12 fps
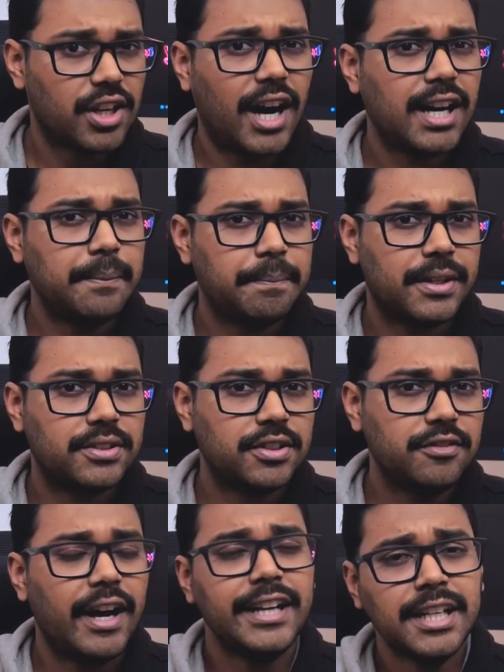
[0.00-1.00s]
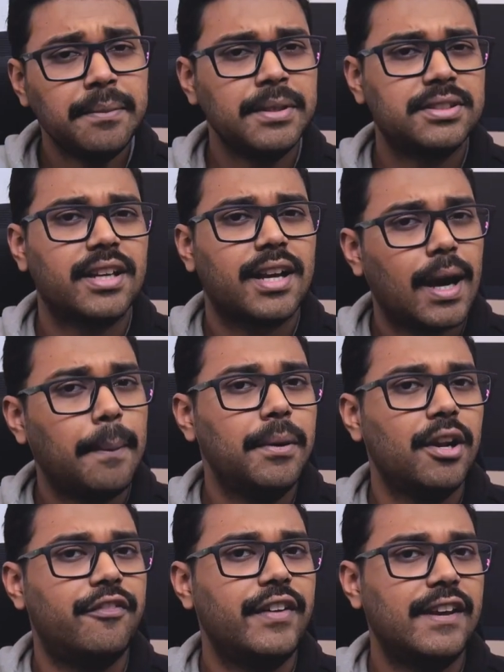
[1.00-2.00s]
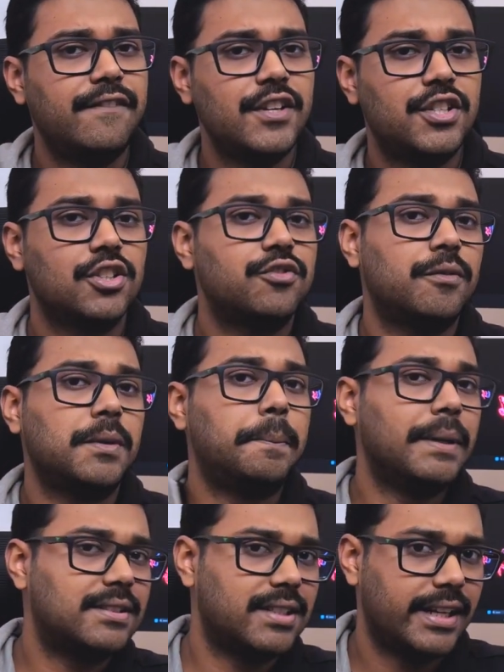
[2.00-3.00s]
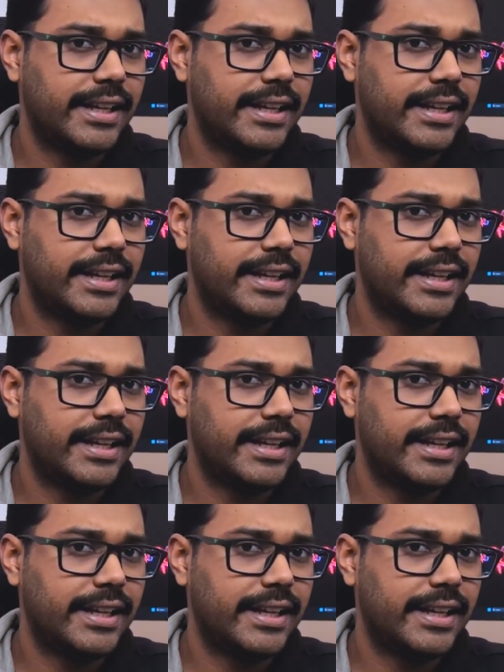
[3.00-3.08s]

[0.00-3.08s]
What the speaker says: are impressive, I did miss a couple of AI features from the Pixel